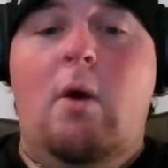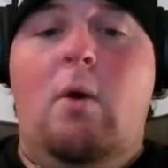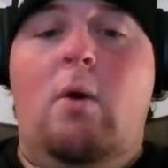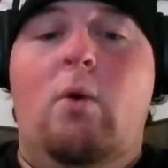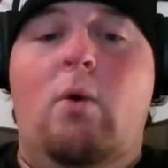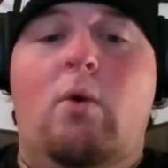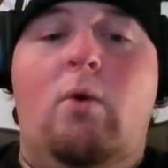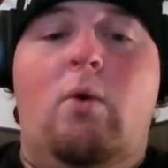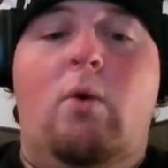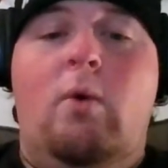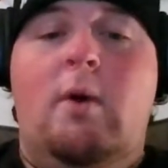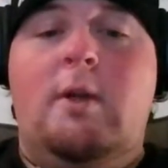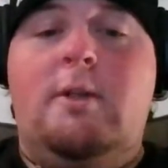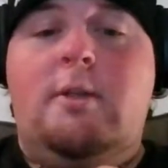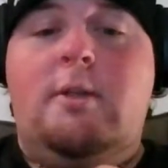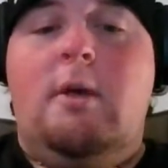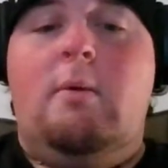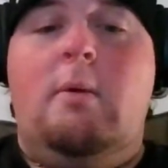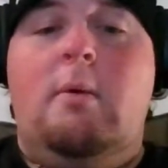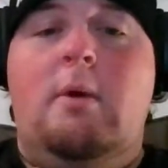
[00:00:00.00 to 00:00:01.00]
What's
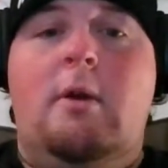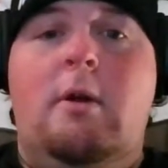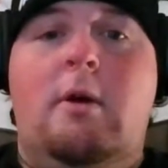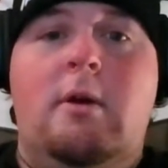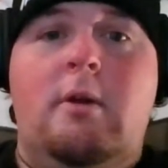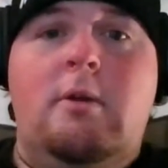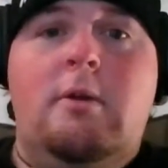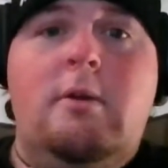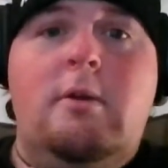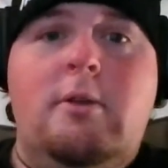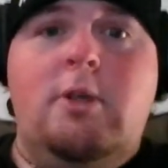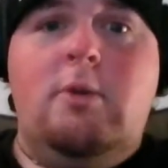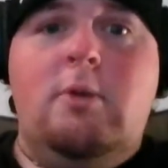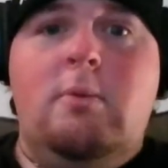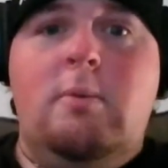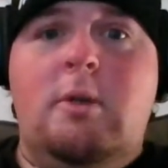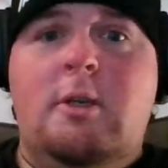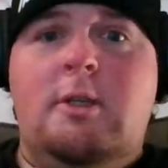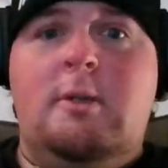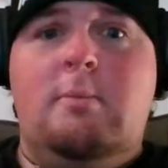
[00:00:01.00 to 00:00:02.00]
going on
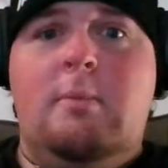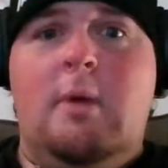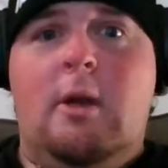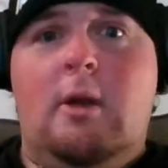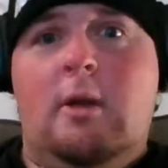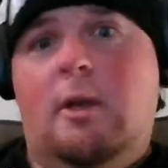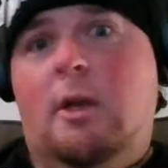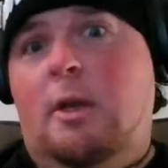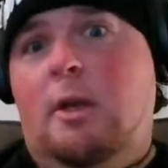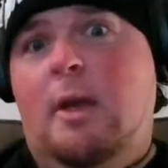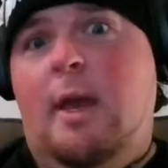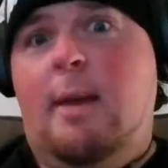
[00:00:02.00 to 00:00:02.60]
YouTube? This is Metalhead